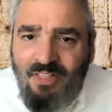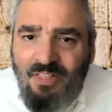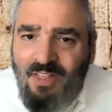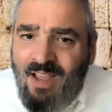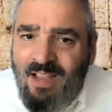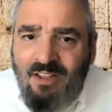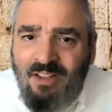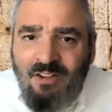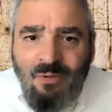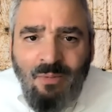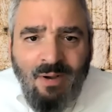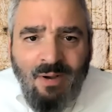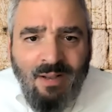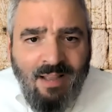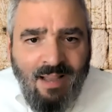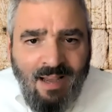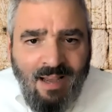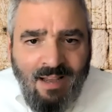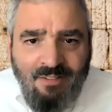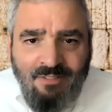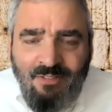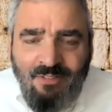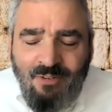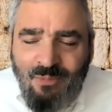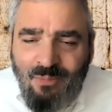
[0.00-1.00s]
Thank you
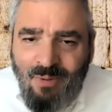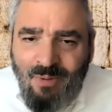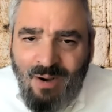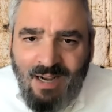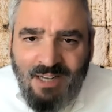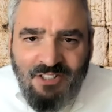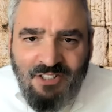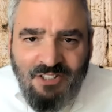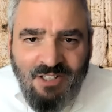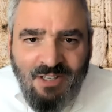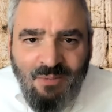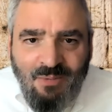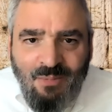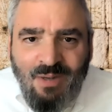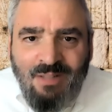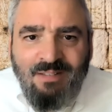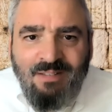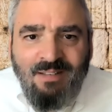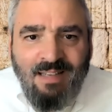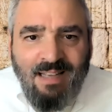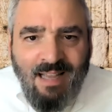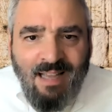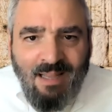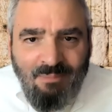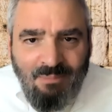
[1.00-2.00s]
again for watching. Once
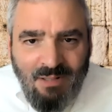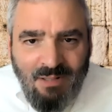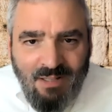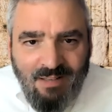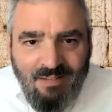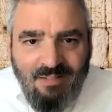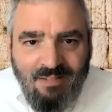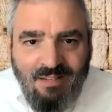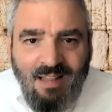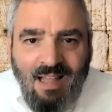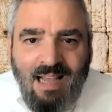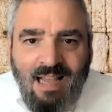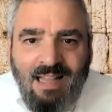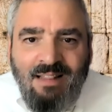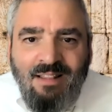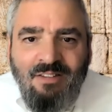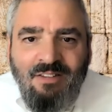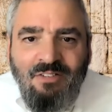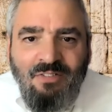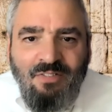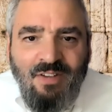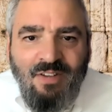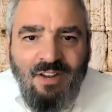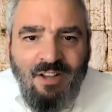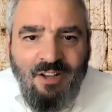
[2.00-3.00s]
again, please like
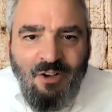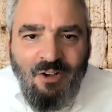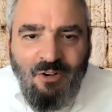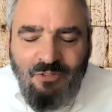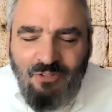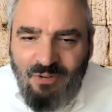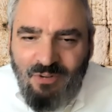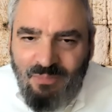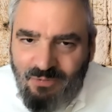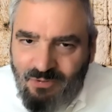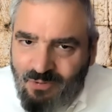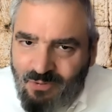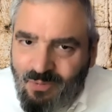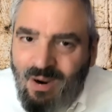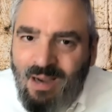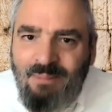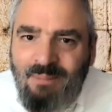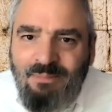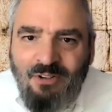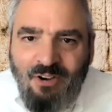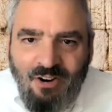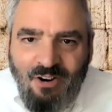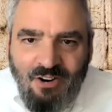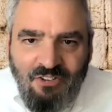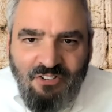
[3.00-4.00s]
this video,
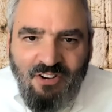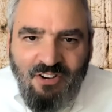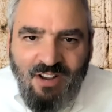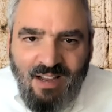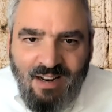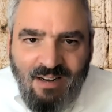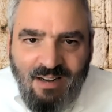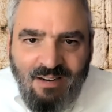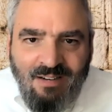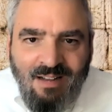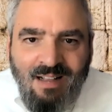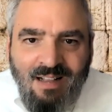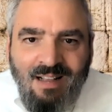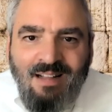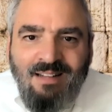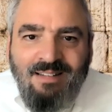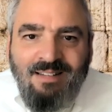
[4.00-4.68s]
subscribe to our channel,